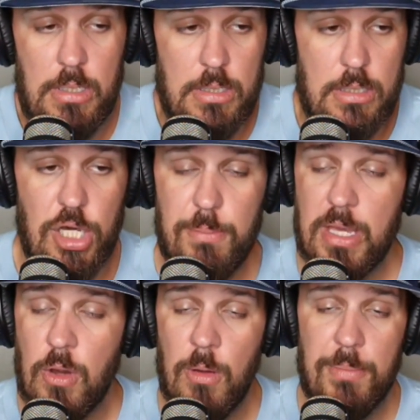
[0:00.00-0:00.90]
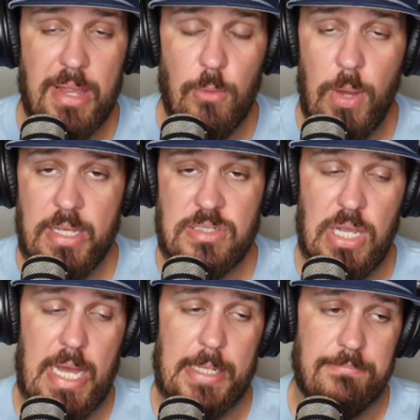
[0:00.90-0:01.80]
could be going by the
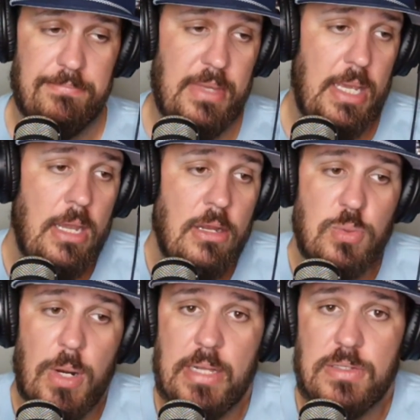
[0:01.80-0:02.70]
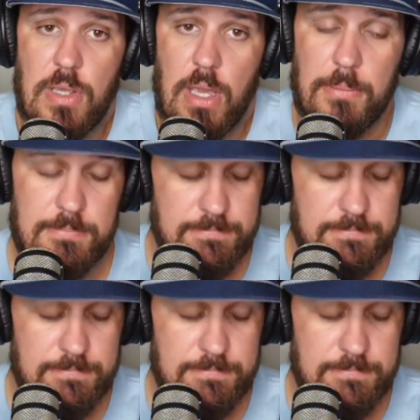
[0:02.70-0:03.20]
wayside. Here's what I'd say.